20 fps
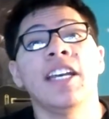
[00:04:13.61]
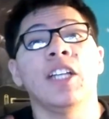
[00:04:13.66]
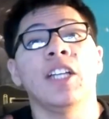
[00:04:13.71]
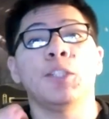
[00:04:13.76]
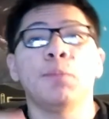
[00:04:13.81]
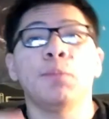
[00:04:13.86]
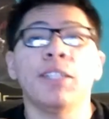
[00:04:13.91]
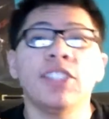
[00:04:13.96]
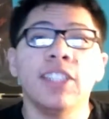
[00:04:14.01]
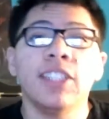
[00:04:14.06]

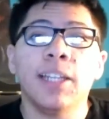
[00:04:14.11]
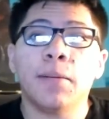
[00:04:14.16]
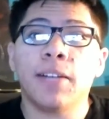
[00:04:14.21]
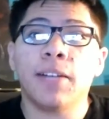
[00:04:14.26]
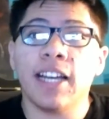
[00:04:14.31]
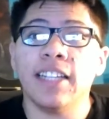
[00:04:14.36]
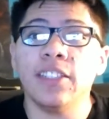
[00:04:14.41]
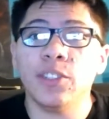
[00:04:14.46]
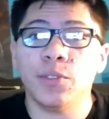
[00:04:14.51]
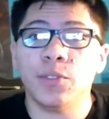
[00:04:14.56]
especially I'm
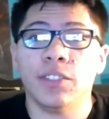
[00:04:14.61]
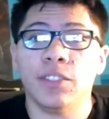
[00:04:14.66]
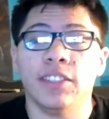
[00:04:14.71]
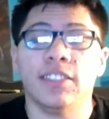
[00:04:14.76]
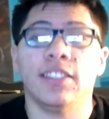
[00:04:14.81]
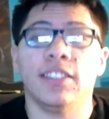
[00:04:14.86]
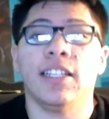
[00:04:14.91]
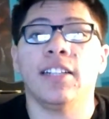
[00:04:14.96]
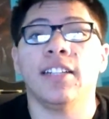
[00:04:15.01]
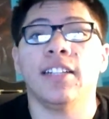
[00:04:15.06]
kind
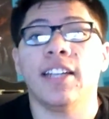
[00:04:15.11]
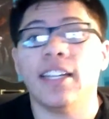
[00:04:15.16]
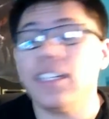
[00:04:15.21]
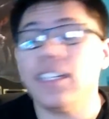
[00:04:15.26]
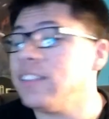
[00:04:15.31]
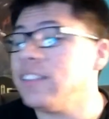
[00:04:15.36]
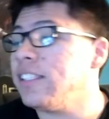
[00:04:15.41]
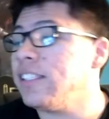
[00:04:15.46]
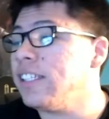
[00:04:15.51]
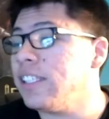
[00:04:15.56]

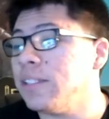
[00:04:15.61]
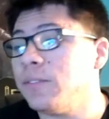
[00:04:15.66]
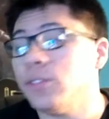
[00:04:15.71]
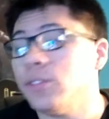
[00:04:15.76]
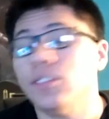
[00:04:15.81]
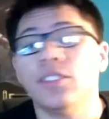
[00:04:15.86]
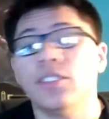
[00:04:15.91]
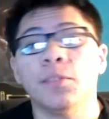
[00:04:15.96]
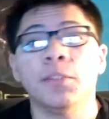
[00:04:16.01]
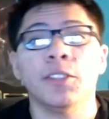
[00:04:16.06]
of thinking of
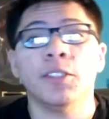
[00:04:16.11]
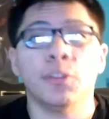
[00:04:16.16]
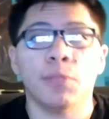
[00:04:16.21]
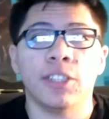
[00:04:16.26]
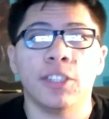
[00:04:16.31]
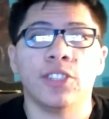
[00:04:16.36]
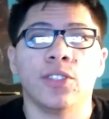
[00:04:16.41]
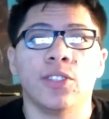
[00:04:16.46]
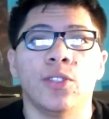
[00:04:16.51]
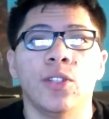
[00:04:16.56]
doing something
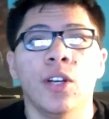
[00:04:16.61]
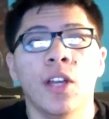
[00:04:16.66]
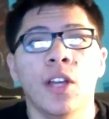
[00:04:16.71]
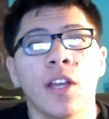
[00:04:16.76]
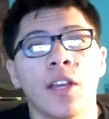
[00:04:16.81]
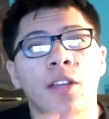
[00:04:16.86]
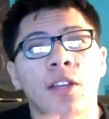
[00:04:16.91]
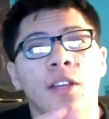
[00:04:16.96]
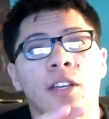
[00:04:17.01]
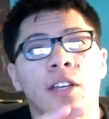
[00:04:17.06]
special
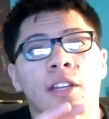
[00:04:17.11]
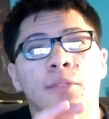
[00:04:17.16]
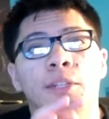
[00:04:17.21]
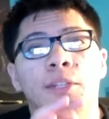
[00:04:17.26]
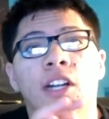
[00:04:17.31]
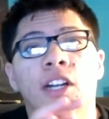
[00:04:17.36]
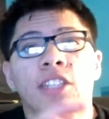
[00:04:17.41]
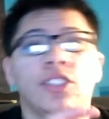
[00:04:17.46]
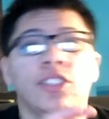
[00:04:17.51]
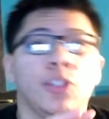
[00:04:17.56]
in
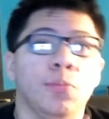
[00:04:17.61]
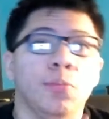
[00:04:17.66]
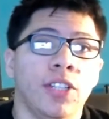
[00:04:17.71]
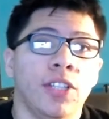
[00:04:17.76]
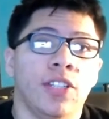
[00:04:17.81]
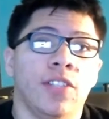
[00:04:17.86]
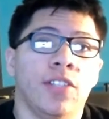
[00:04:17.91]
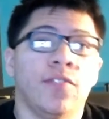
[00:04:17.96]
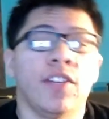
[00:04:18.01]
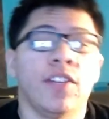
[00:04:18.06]
regards to
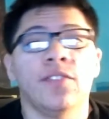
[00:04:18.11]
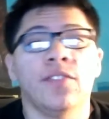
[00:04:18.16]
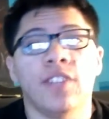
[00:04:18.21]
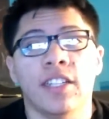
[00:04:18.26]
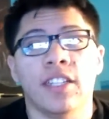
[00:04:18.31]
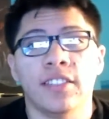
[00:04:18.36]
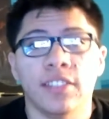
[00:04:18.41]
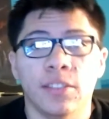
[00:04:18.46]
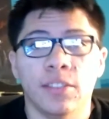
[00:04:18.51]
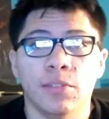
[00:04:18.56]
Brotherhood Final
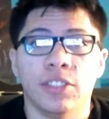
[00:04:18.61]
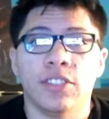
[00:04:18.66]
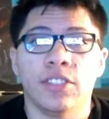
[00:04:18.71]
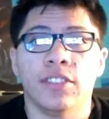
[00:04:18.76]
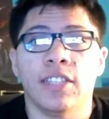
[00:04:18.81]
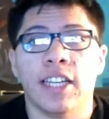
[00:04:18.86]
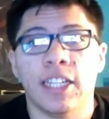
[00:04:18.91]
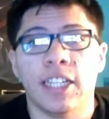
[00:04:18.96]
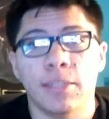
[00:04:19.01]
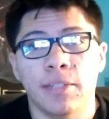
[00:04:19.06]
Fantasy, which
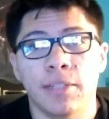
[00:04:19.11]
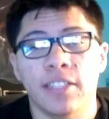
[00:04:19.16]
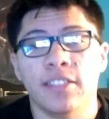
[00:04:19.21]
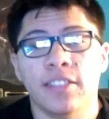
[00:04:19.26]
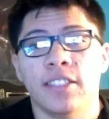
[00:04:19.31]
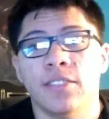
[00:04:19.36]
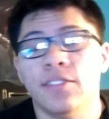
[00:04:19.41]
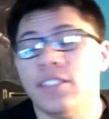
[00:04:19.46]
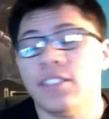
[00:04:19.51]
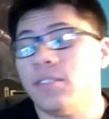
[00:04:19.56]
is the animated
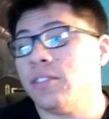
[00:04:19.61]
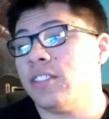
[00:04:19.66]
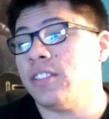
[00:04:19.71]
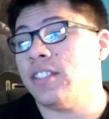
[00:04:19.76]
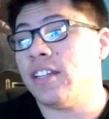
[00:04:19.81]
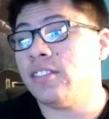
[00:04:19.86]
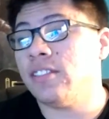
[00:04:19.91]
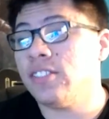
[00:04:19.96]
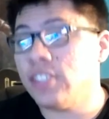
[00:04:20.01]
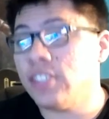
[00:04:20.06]
series that was
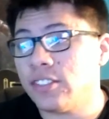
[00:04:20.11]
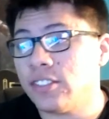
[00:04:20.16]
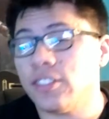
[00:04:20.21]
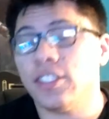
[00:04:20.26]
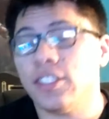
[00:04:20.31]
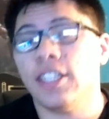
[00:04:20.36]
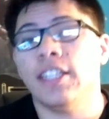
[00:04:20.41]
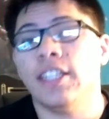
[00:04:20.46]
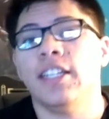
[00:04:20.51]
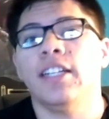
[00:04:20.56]
announced
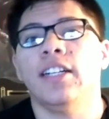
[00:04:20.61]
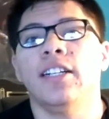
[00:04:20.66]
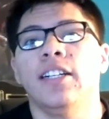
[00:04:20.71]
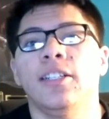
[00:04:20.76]
yesterday.